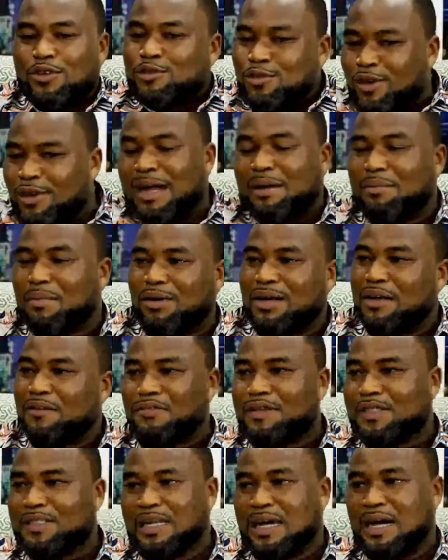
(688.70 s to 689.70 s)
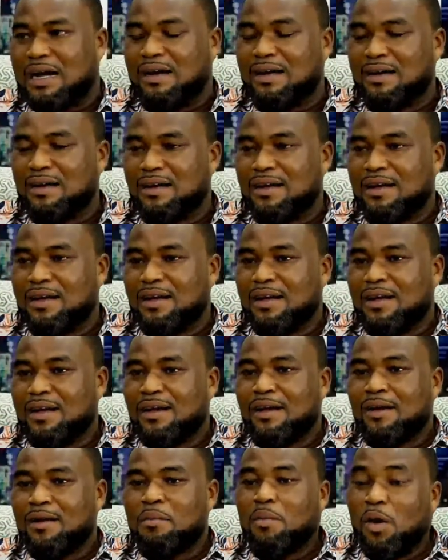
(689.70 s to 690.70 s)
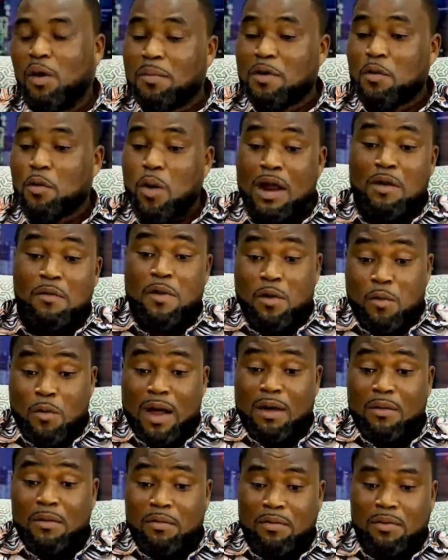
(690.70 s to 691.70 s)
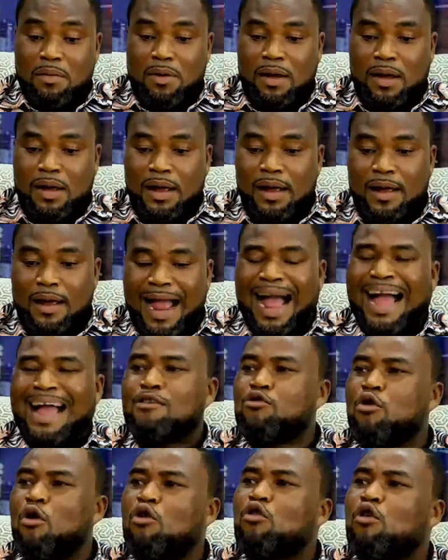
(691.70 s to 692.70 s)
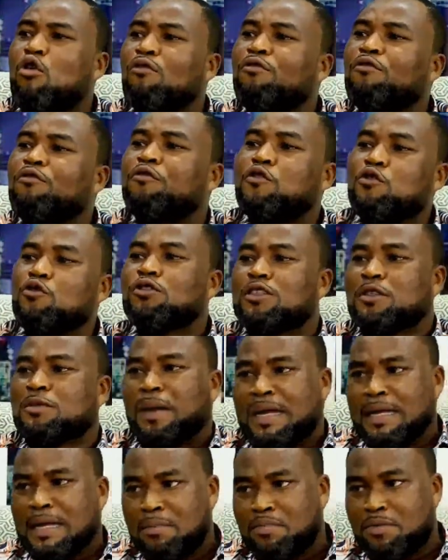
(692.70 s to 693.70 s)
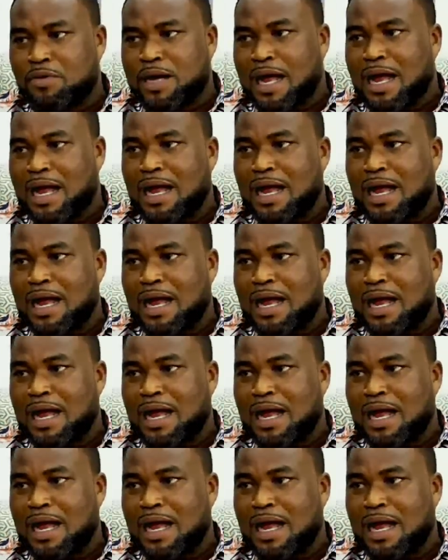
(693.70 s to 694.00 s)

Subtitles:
So it was not about the physical. Mommy, when we were, I got confused by the